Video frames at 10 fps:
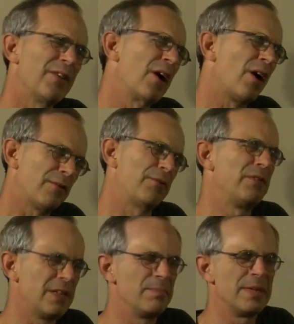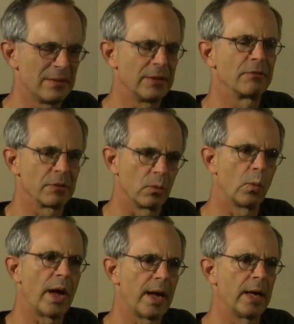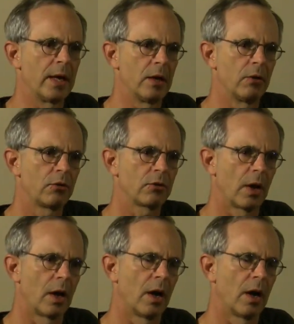they all feed me in different ways.